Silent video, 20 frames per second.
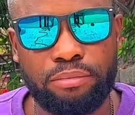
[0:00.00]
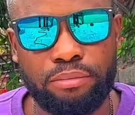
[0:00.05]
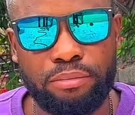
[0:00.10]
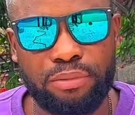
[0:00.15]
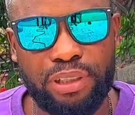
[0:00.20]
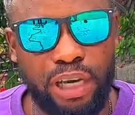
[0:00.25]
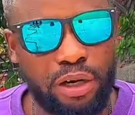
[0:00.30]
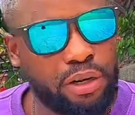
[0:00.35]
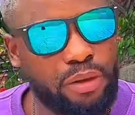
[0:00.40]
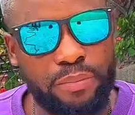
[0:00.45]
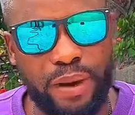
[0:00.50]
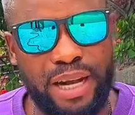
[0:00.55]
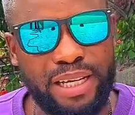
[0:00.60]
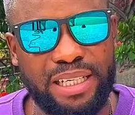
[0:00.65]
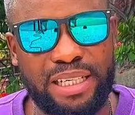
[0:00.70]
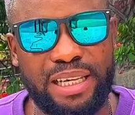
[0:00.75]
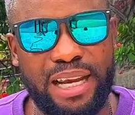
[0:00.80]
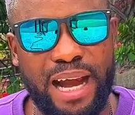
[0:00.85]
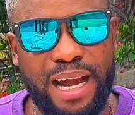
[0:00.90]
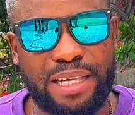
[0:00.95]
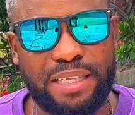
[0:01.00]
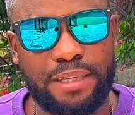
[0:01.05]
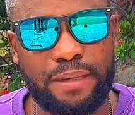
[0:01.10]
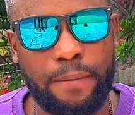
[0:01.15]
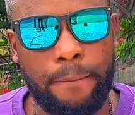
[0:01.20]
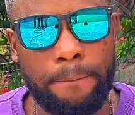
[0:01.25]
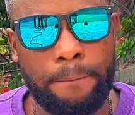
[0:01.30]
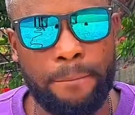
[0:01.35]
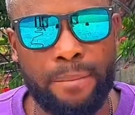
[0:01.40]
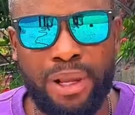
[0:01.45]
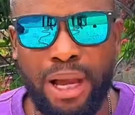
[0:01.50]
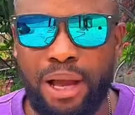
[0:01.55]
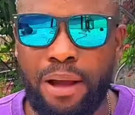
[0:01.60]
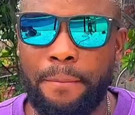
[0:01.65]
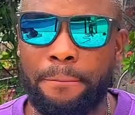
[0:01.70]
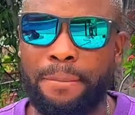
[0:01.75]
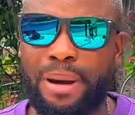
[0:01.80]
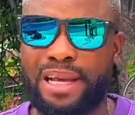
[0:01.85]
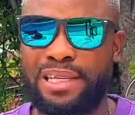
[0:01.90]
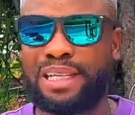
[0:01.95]
Can you imagine that?
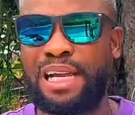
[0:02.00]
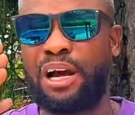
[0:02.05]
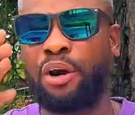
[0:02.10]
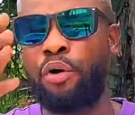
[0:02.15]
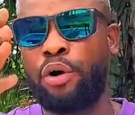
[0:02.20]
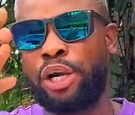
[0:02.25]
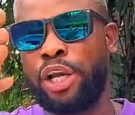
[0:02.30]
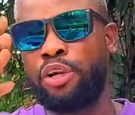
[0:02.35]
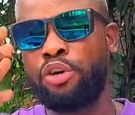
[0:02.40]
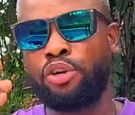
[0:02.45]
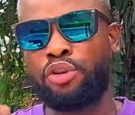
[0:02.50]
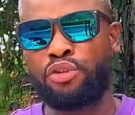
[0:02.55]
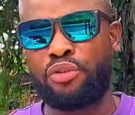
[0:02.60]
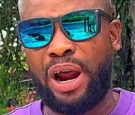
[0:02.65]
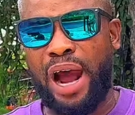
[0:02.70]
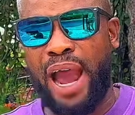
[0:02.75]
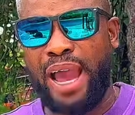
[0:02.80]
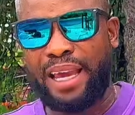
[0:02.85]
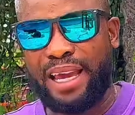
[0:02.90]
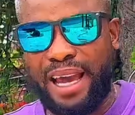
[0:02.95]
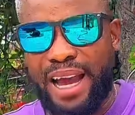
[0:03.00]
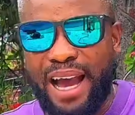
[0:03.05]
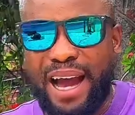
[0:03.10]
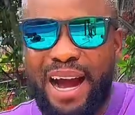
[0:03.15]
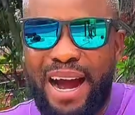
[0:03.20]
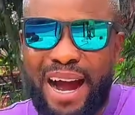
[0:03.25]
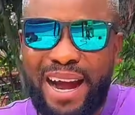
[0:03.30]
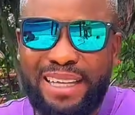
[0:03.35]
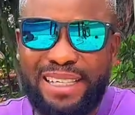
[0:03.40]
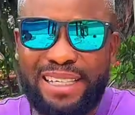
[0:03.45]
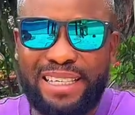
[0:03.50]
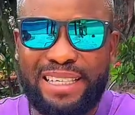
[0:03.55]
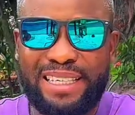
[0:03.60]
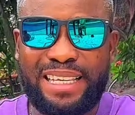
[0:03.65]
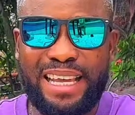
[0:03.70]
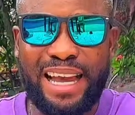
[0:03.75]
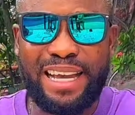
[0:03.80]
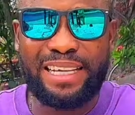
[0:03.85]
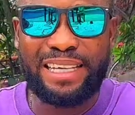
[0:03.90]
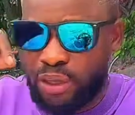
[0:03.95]
But Sarkodie no try. As she
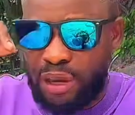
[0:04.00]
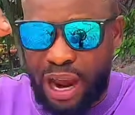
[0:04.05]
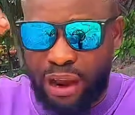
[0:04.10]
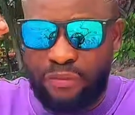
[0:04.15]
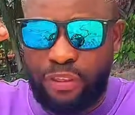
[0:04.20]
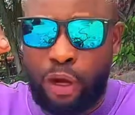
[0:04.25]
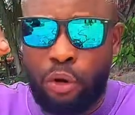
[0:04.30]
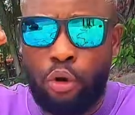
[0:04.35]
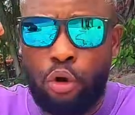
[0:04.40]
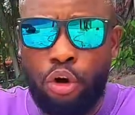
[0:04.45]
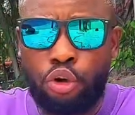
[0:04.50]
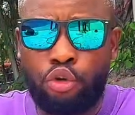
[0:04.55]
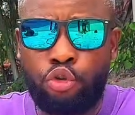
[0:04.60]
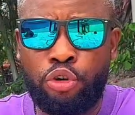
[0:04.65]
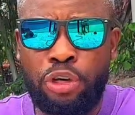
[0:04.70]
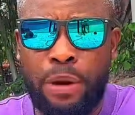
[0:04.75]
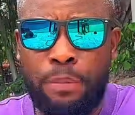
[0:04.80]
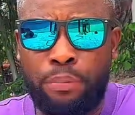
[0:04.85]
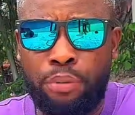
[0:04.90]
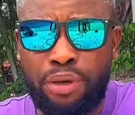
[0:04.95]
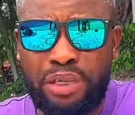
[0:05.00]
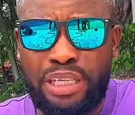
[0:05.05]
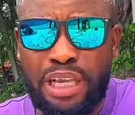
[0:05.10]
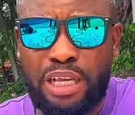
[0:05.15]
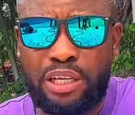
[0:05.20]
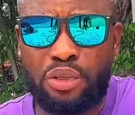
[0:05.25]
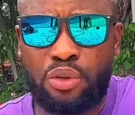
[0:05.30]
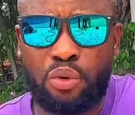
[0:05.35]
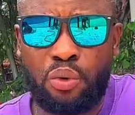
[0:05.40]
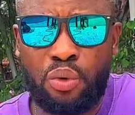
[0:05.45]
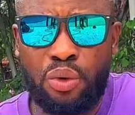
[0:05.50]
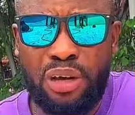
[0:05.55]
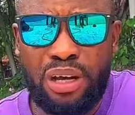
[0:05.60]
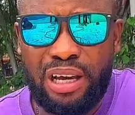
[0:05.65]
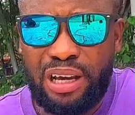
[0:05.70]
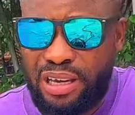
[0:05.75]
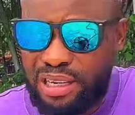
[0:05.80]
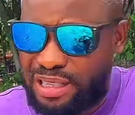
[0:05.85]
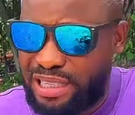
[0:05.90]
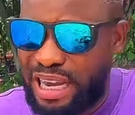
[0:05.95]
said, after going through the process, you know,
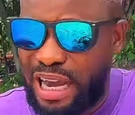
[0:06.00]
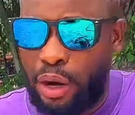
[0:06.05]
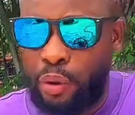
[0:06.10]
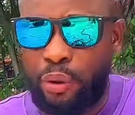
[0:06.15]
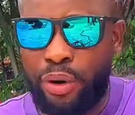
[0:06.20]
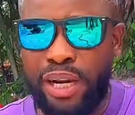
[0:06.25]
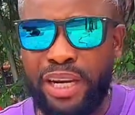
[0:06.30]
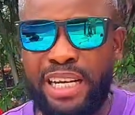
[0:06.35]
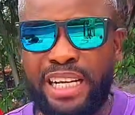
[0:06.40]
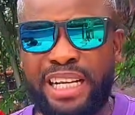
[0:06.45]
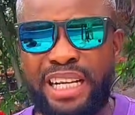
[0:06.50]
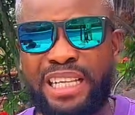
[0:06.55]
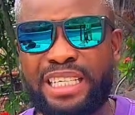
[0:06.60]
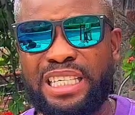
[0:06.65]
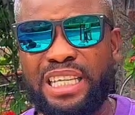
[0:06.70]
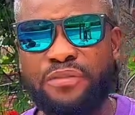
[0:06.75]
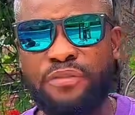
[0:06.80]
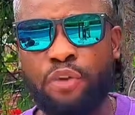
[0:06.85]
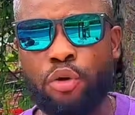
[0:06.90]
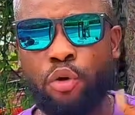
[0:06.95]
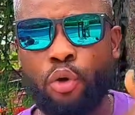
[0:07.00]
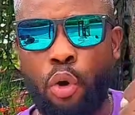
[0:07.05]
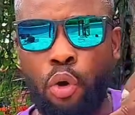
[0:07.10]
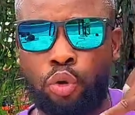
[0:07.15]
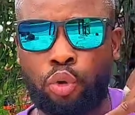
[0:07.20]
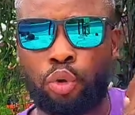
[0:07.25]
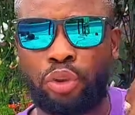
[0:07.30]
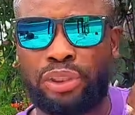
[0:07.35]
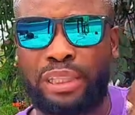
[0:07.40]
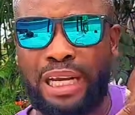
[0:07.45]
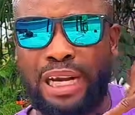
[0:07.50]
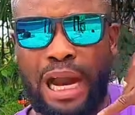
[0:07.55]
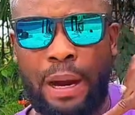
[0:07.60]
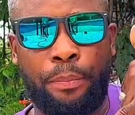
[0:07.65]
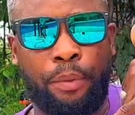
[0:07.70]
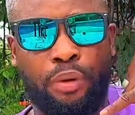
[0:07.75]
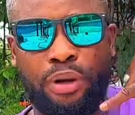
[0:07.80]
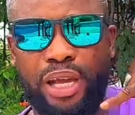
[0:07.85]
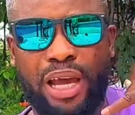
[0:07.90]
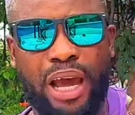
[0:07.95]
Sarkodie didn't even call to check
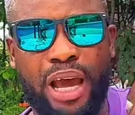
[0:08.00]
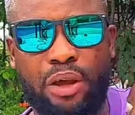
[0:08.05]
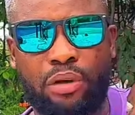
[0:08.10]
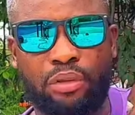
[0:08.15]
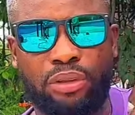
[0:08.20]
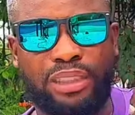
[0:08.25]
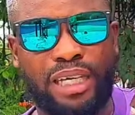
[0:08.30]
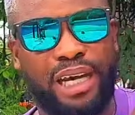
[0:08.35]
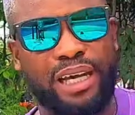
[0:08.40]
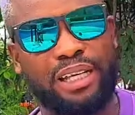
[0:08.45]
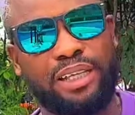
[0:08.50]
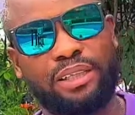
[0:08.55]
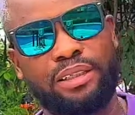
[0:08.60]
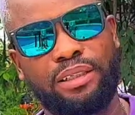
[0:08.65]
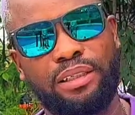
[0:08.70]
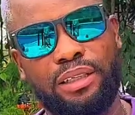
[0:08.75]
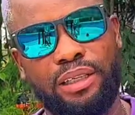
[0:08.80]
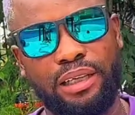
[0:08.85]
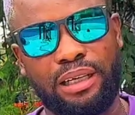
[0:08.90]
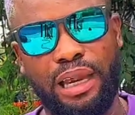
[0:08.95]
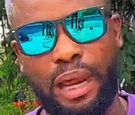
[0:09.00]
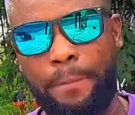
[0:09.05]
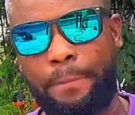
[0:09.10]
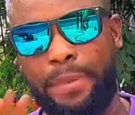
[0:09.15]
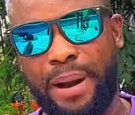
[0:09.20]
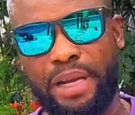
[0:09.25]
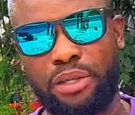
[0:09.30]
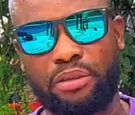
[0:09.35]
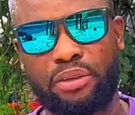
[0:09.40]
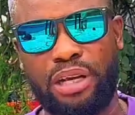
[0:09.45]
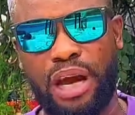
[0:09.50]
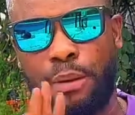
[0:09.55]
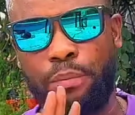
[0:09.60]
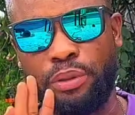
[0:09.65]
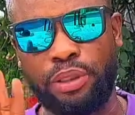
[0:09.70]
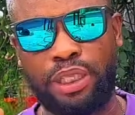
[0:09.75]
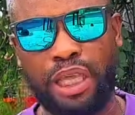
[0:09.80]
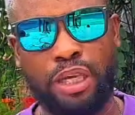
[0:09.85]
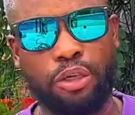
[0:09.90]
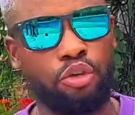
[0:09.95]
up on her. No, Charlie, that part, no,
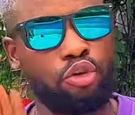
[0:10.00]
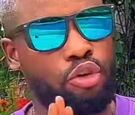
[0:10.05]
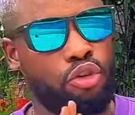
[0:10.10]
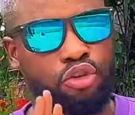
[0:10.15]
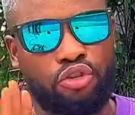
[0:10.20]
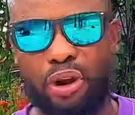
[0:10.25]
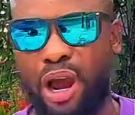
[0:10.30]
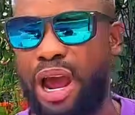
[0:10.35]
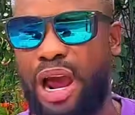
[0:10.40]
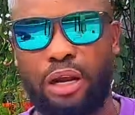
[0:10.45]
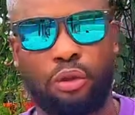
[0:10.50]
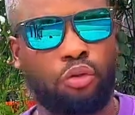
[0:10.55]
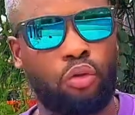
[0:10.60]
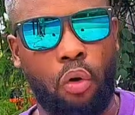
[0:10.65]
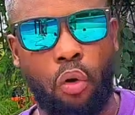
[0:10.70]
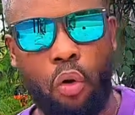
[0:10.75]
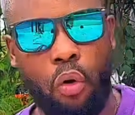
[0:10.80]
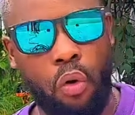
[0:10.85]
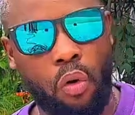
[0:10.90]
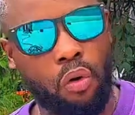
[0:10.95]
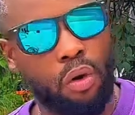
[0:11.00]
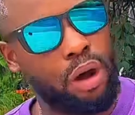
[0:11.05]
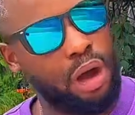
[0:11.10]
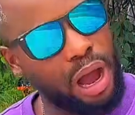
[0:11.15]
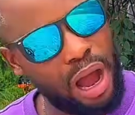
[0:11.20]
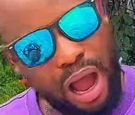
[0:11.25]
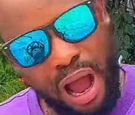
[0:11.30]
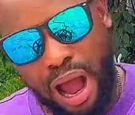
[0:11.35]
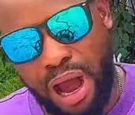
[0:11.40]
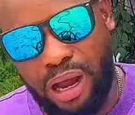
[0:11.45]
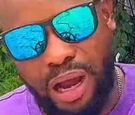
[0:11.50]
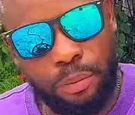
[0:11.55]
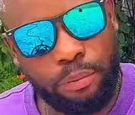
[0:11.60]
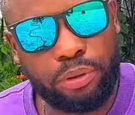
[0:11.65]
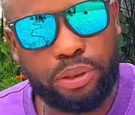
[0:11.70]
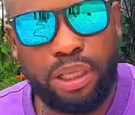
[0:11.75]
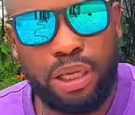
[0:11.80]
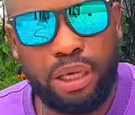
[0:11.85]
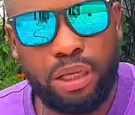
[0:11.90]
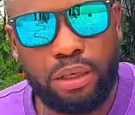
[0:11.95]
Kabute, you don't try at all. Ah,
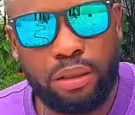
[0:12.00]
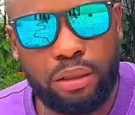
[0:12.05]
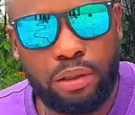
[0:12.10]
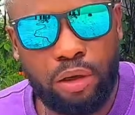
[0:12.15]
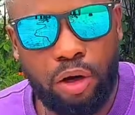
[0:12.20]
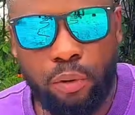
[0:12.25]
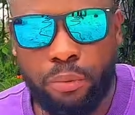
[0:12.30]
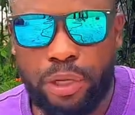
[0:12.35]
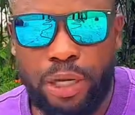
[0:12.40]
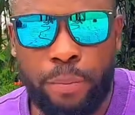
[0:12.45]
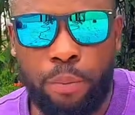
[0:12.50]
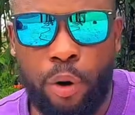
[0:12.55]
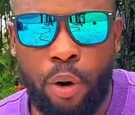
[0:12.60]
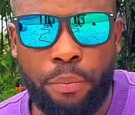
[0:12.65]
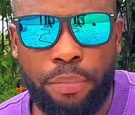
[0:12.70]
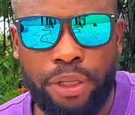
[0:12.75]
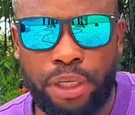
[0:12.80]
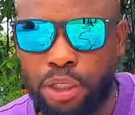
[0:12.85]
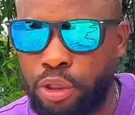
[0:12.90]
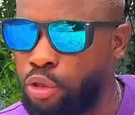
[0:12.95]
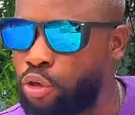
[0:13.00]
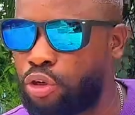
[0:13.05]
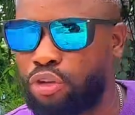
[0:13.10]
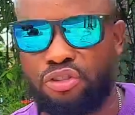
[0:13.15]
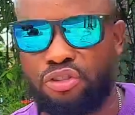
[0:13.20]
Kabute, Obede Pombede, you don't